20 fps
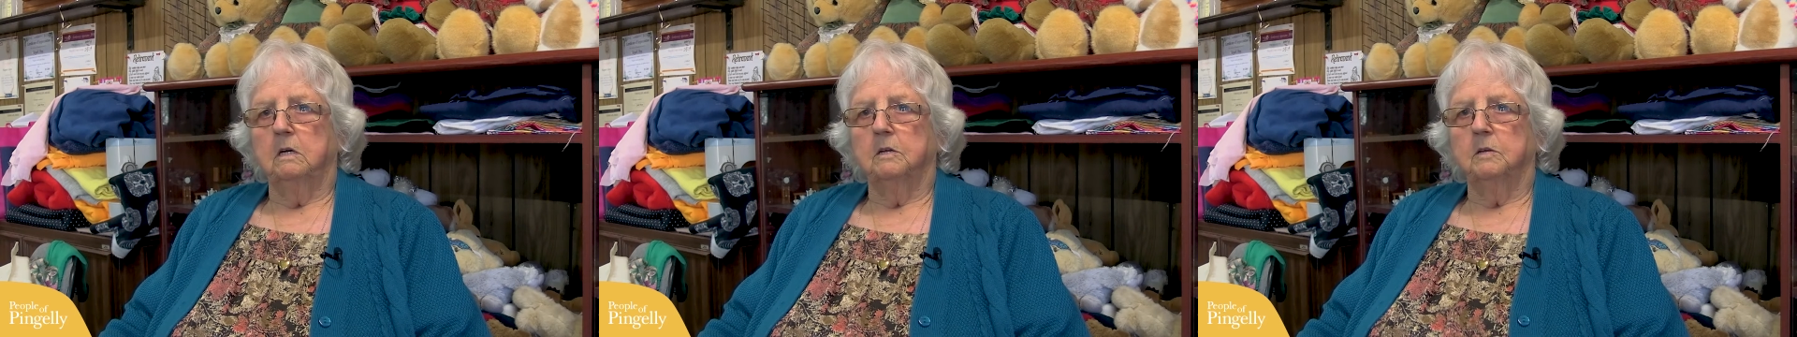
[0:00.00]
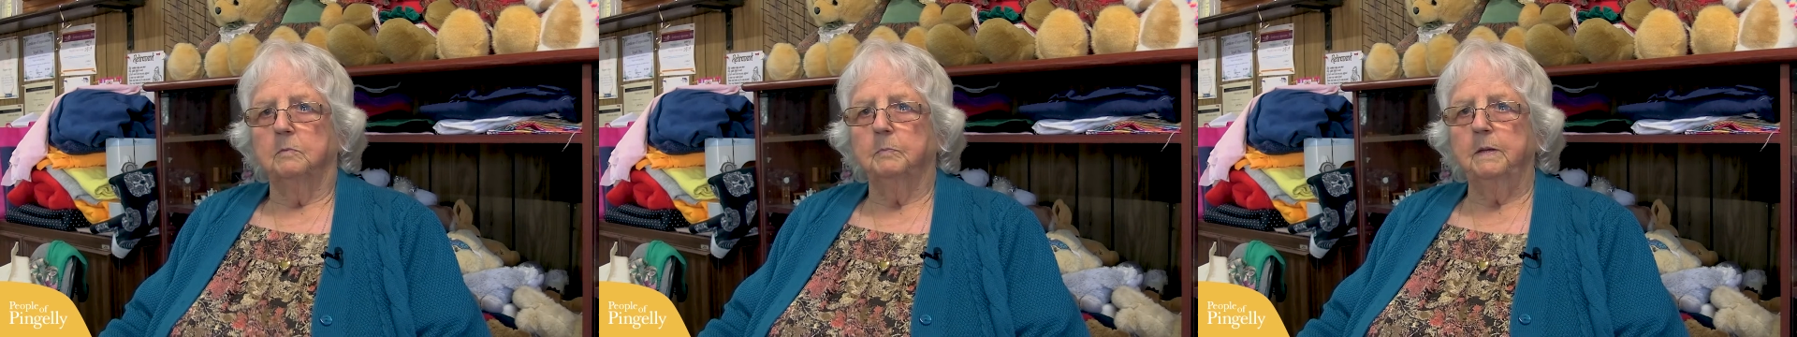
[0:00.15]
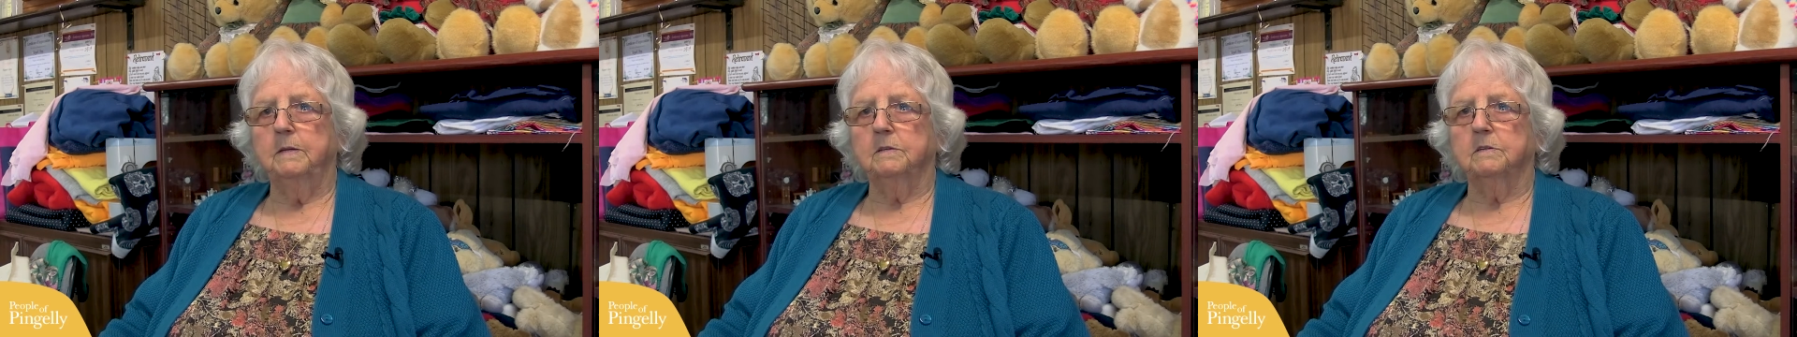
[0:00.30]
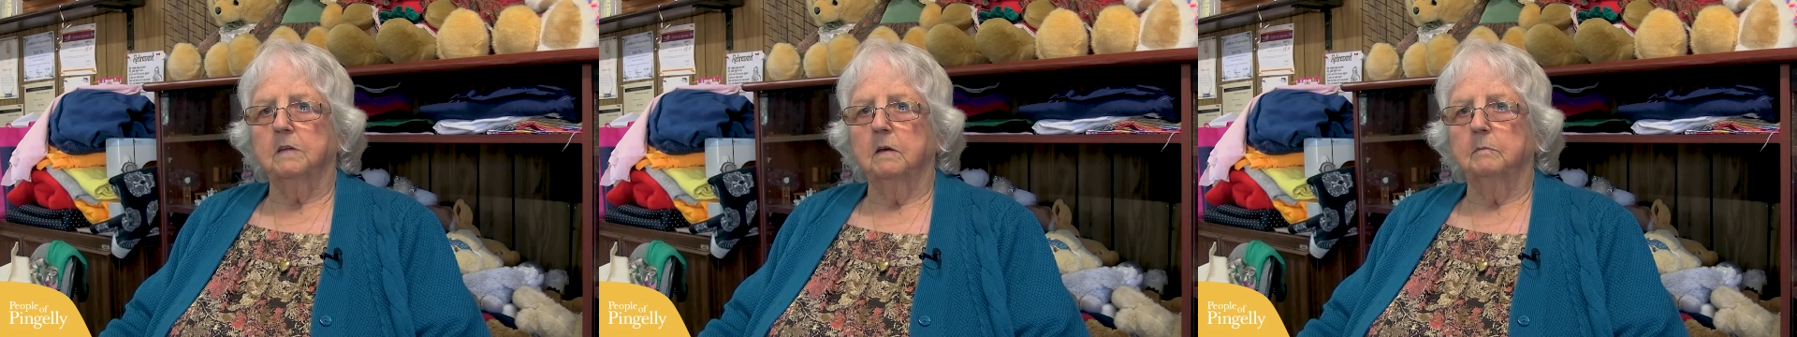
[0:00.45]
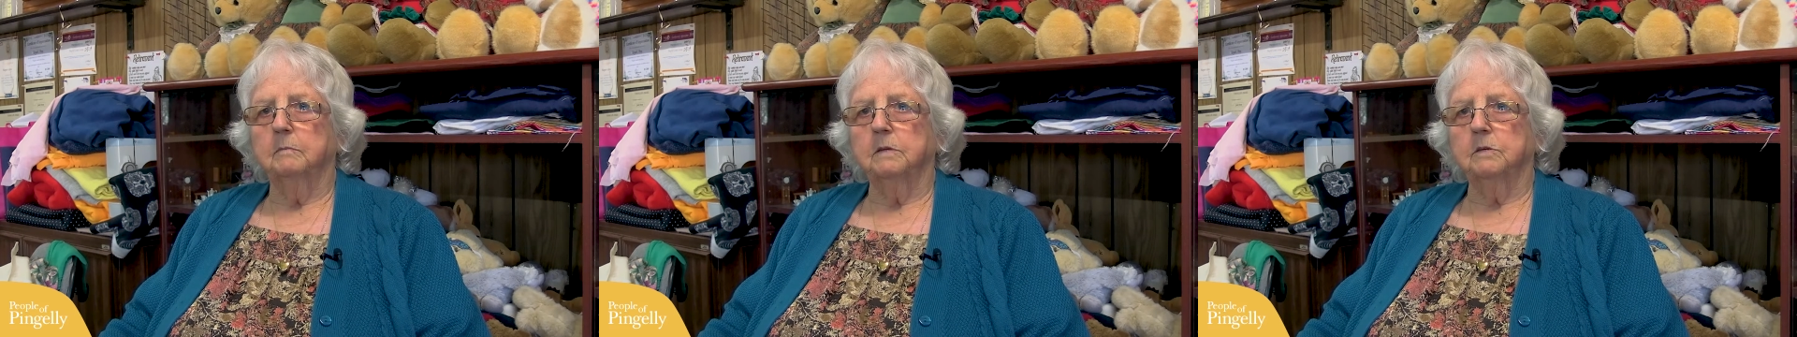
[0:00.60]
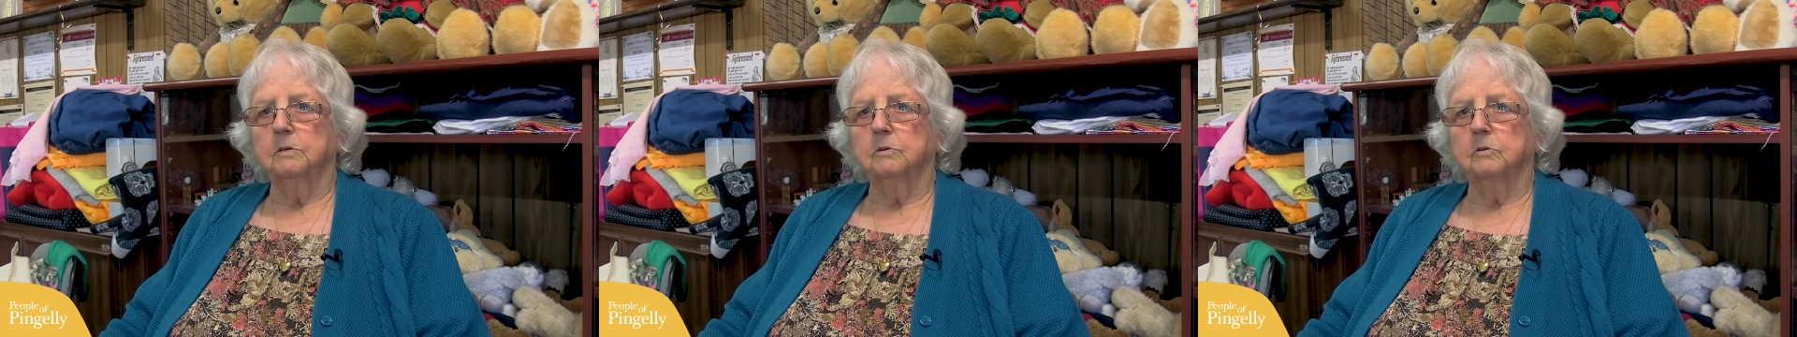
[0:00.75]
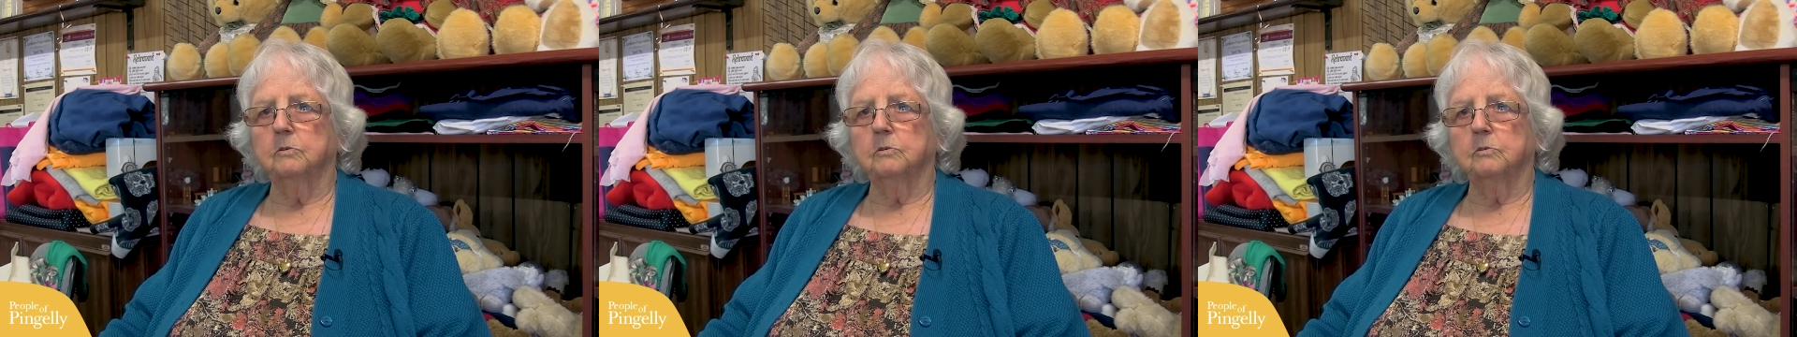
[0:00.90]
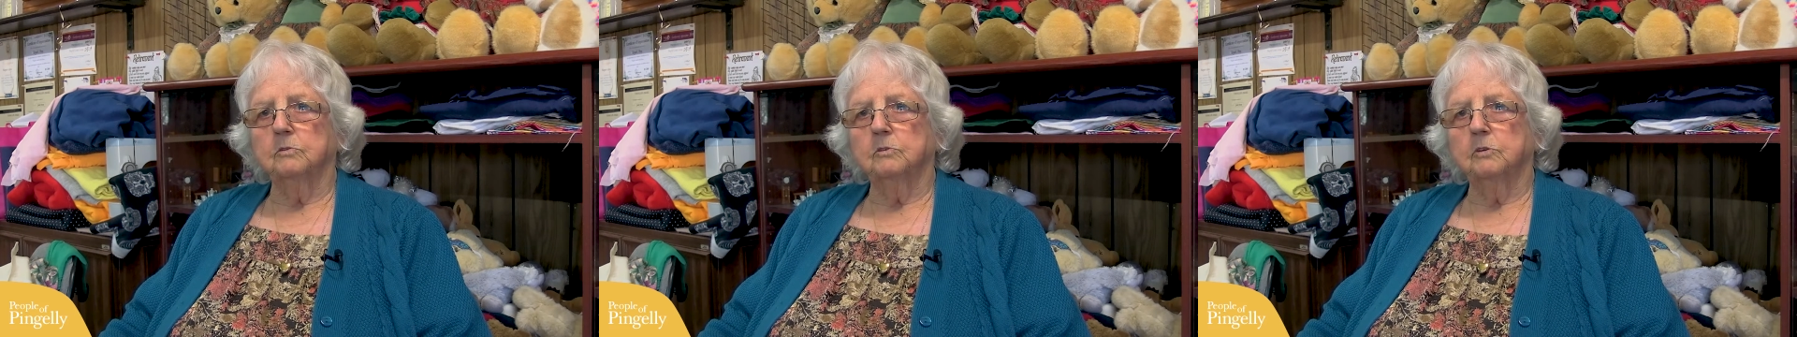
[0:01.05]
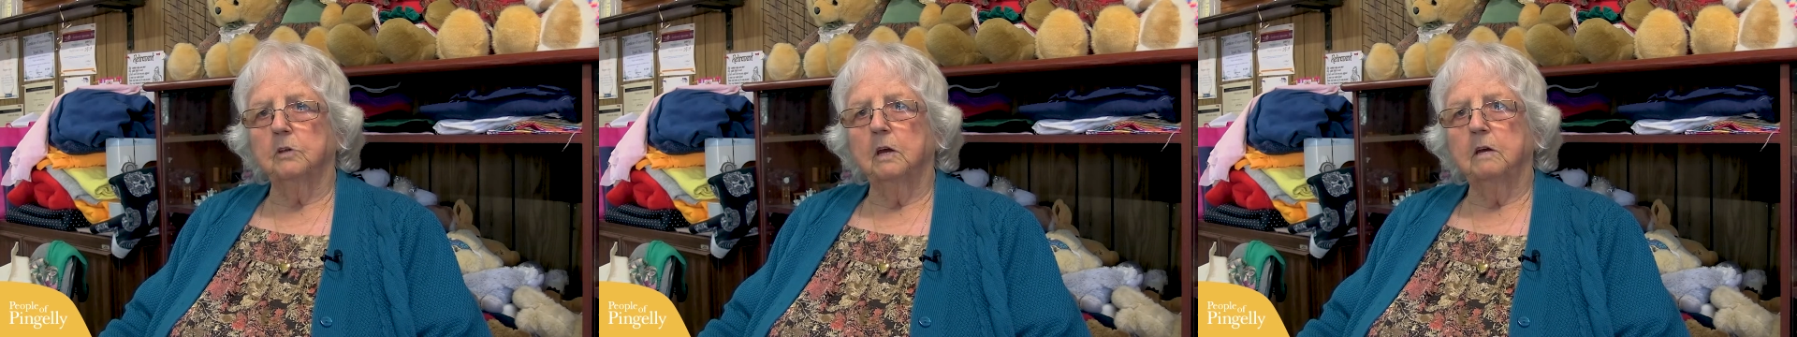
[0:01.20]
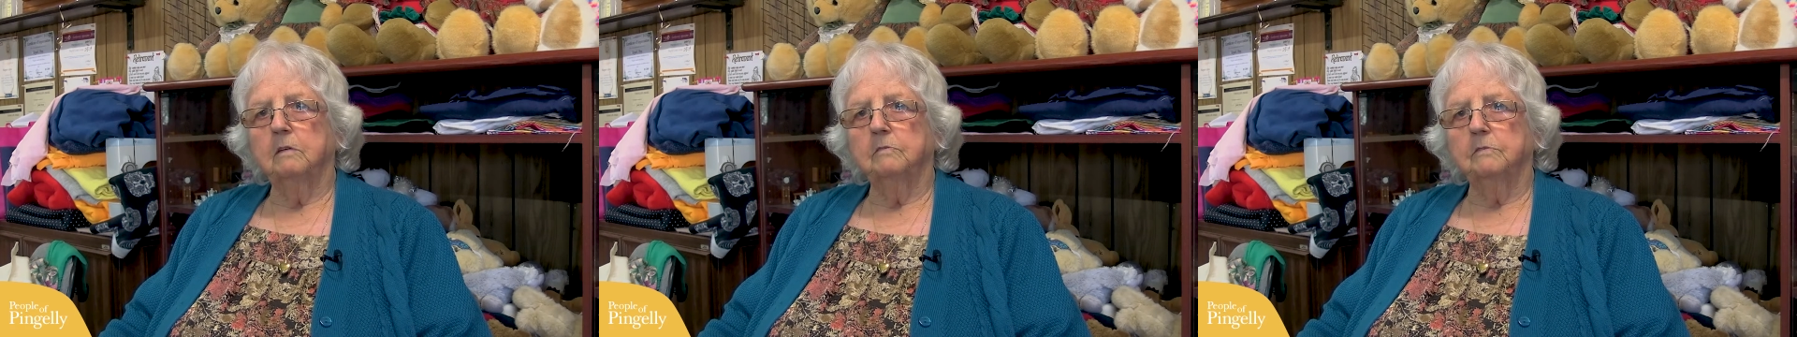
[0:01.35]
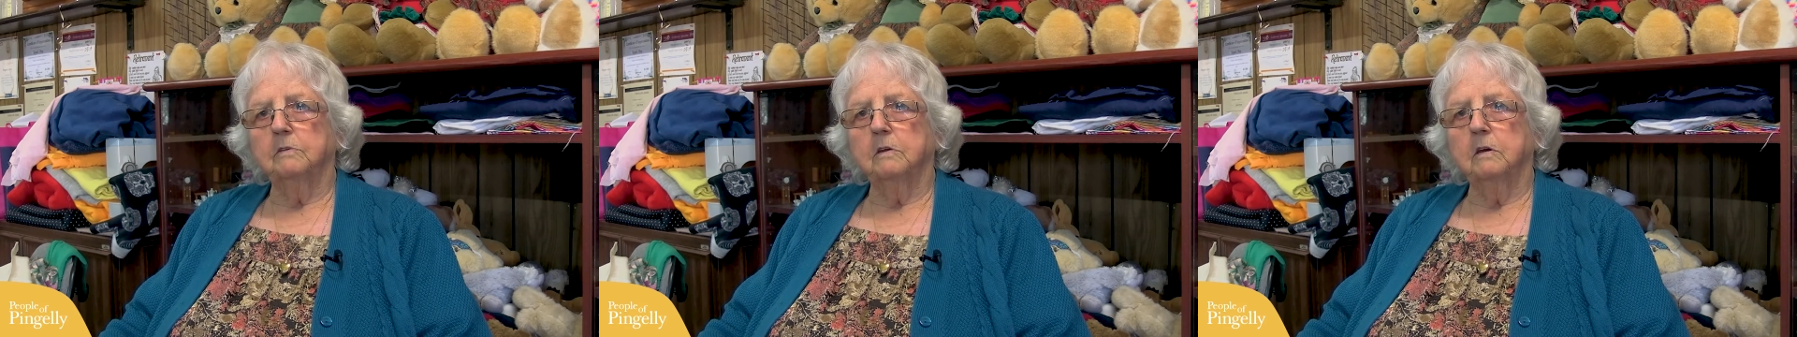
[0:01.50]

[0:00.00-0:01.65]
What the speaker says: depends how many girls you have